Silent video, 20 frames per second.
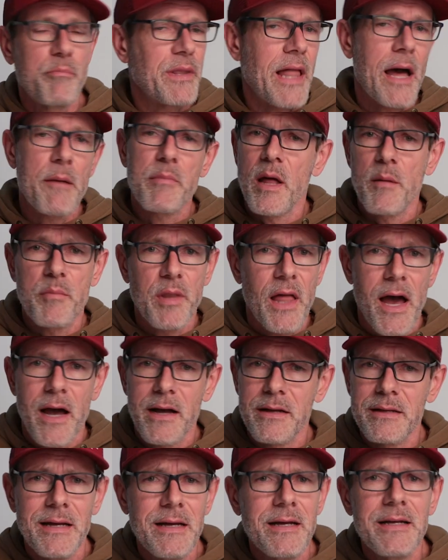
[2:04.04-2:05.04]
blah, blah,
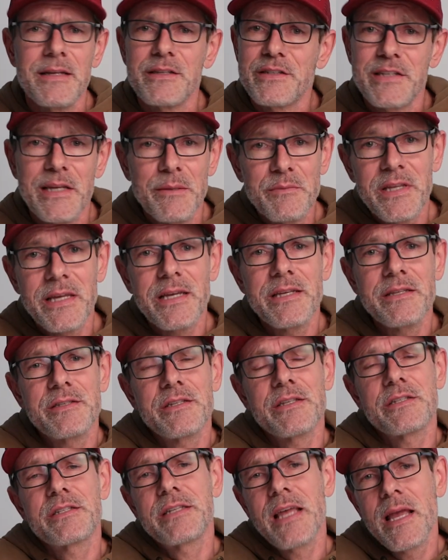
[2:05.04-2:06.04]
blah. Seems like it's
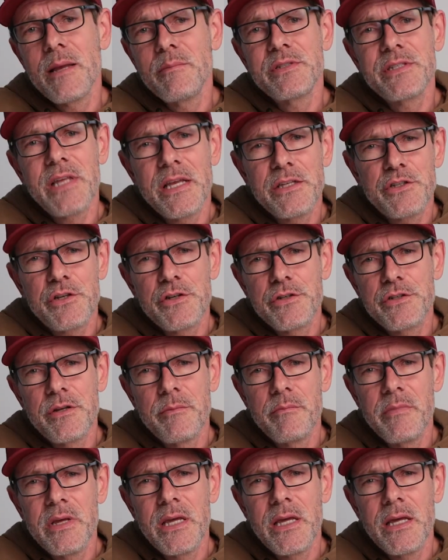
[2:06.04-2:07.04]
the same sensor
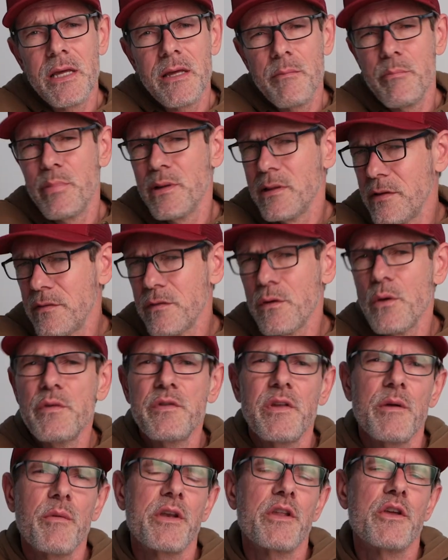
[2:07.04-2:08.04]
to me, but let's go
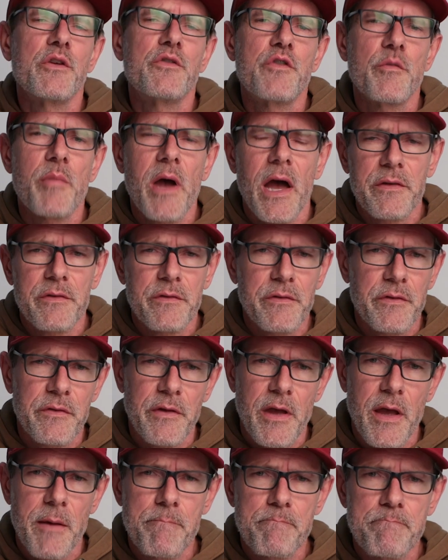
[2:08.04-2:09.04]
see what YouTube has to
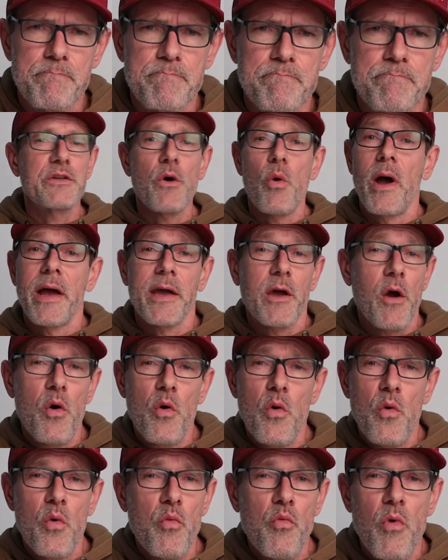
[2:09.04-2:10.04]
say. So I
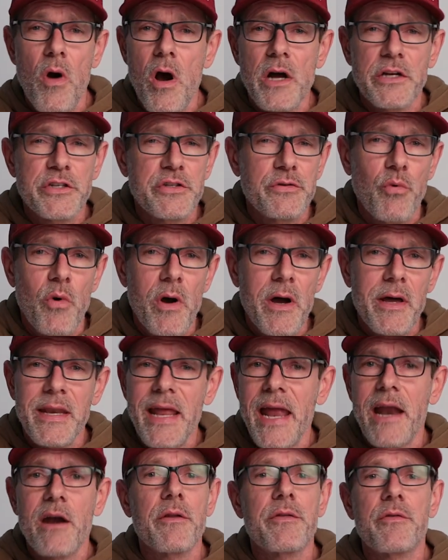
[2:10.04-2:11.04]
go watch one
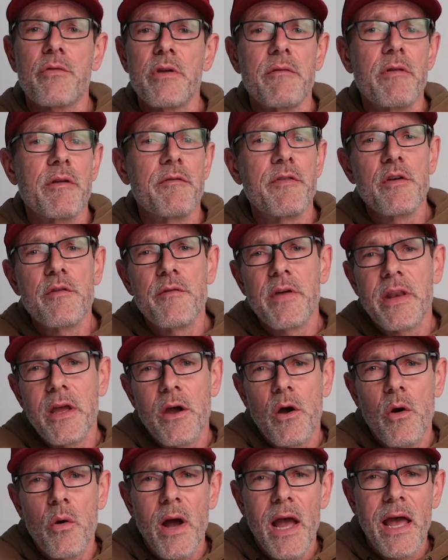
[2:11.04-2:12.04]
Air 3 review
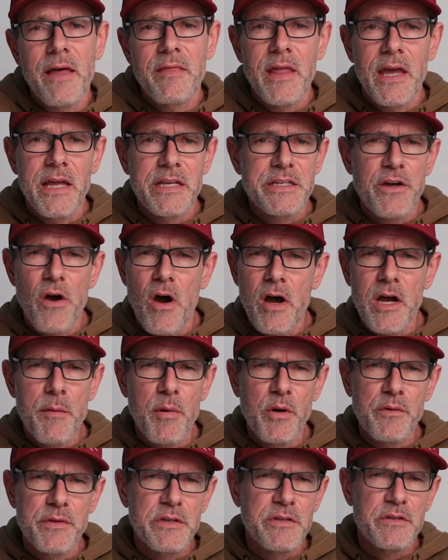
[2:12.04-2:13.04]
video and they talk
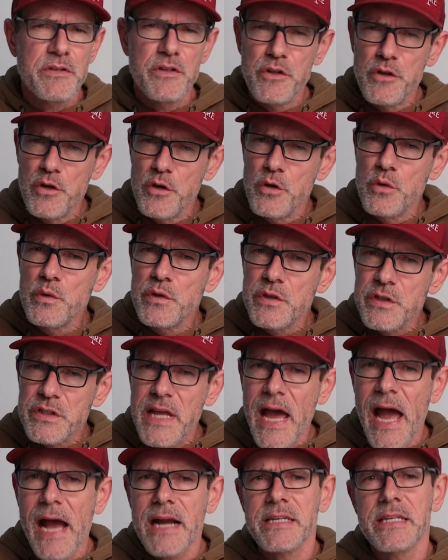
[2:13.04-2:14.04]
about this new
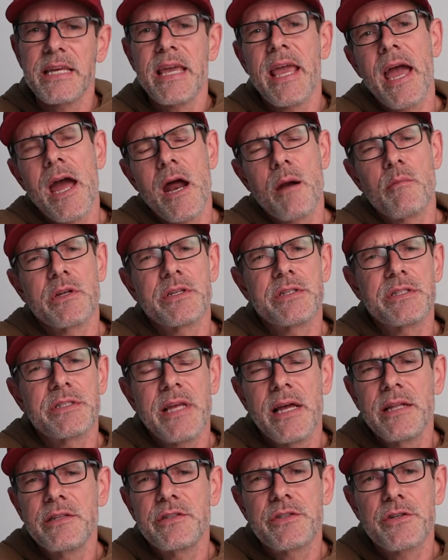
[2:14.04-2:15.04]
stacked camera
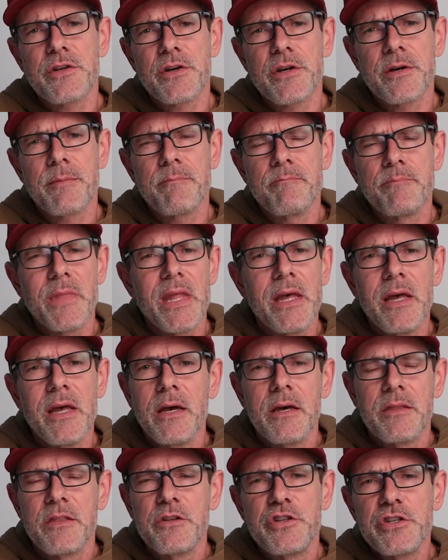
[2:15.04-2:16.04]
sensor.
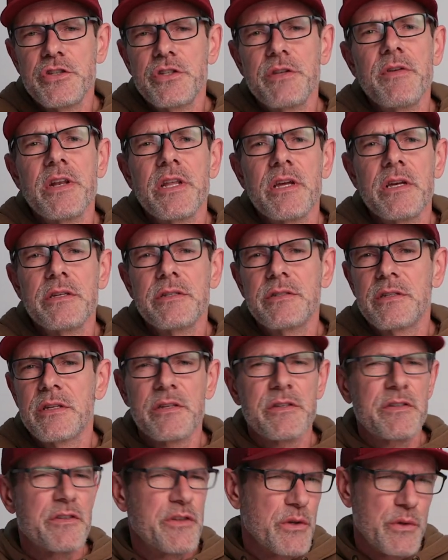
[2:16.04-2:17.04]
The gist of it is
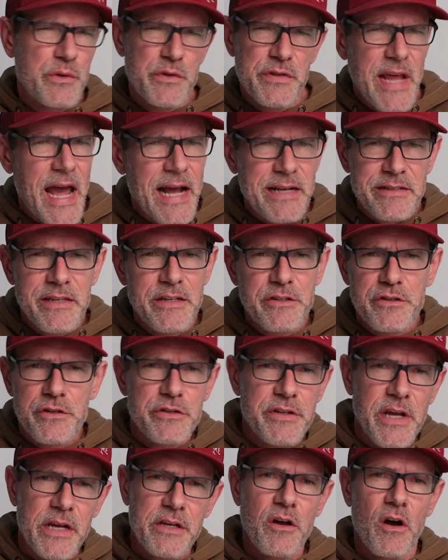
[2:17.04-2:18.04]
this new stacked sensor
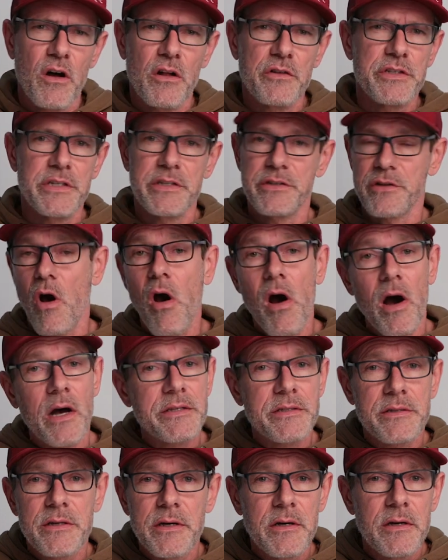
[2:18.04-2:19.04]
technology is
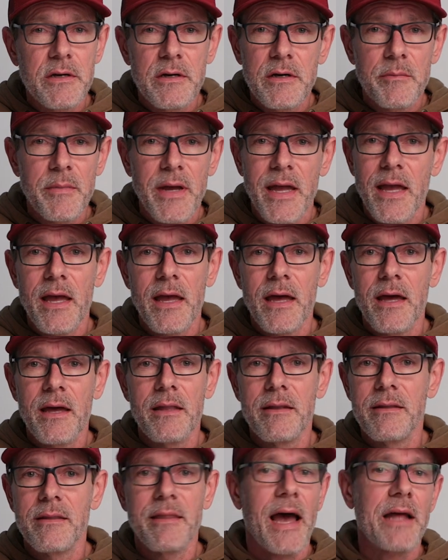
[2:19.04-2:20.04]
awesome
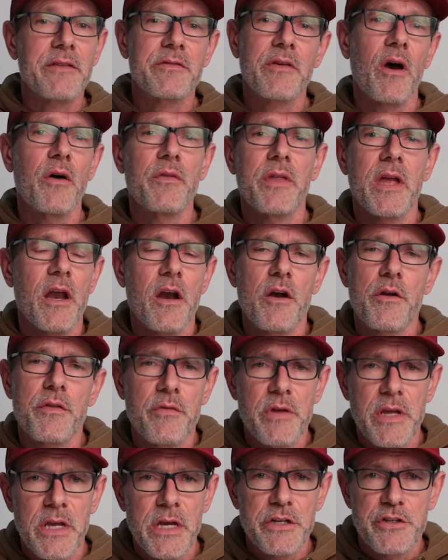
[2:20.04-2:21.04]
and that's how the Air
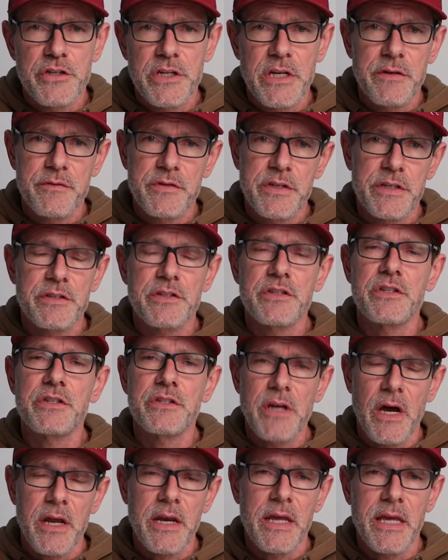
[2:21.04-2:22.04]
3 achieves its
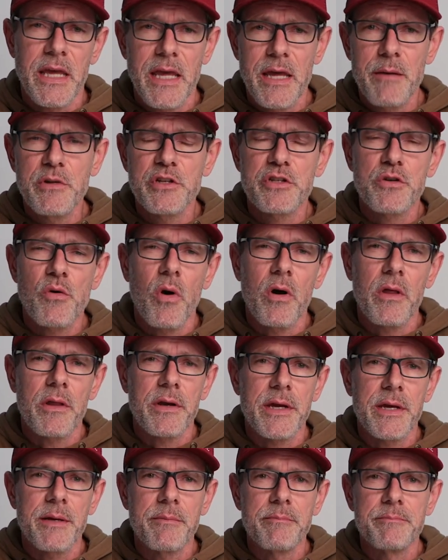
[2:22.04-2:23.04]
stunning image
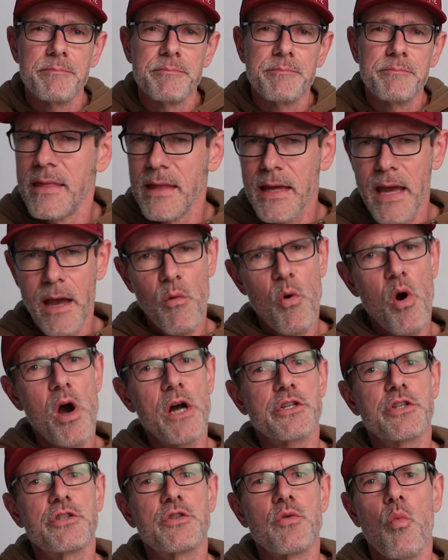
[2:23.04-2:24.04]
quality. I think I
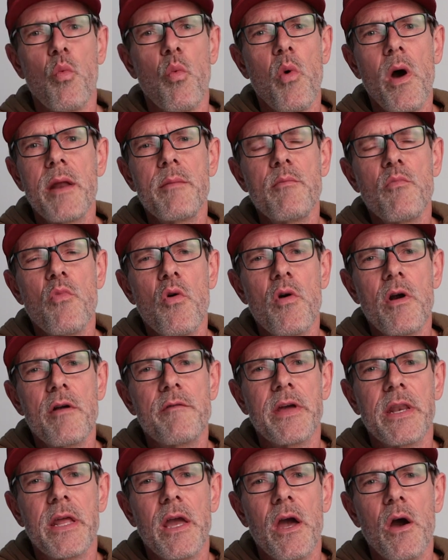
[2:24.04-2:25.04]
watched one more
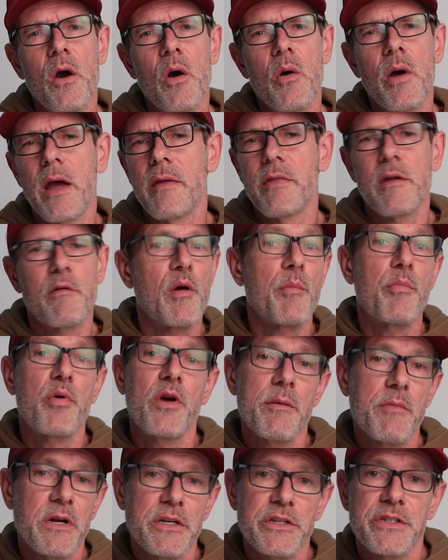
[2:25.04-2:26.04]
video and they were
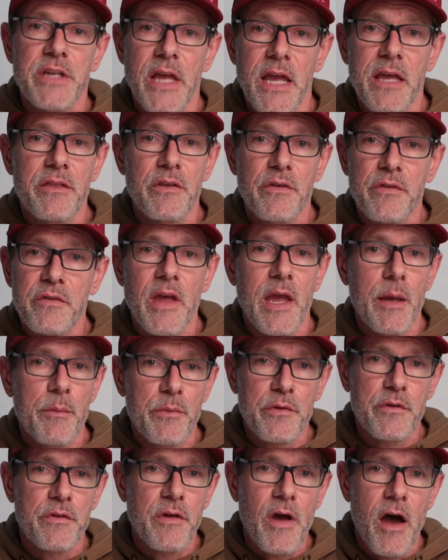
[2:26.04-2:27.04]
pretty much saying the same
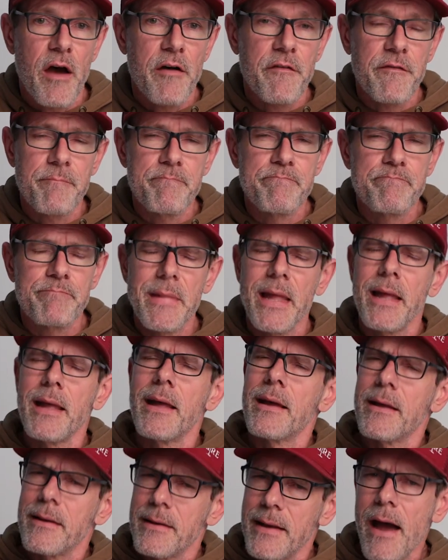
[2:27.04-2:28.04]
stuff.
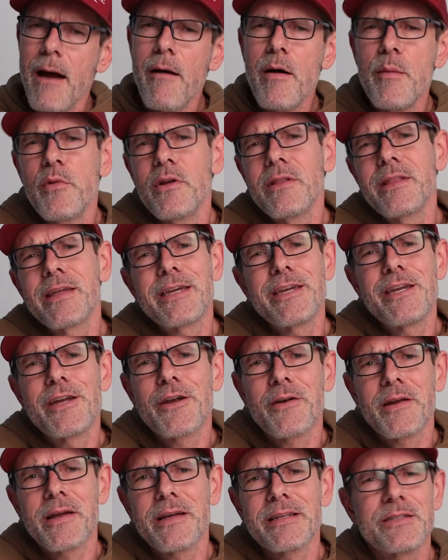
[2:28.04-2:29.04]
Now I'm really
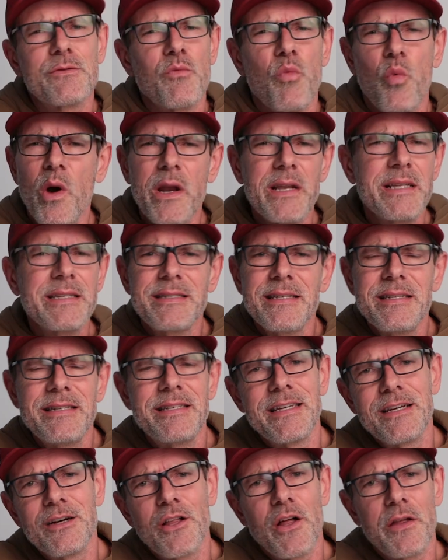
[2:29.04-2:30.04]
curious, what is the
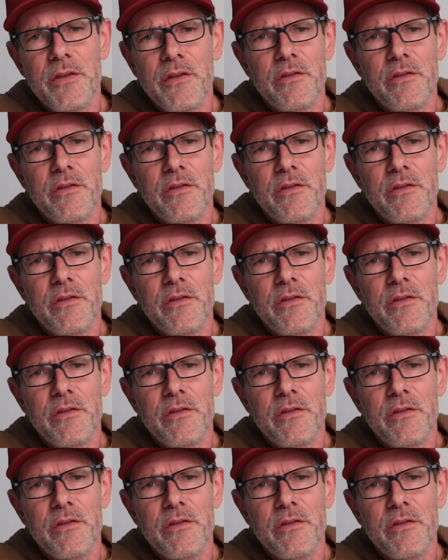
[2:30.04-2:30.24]
deal on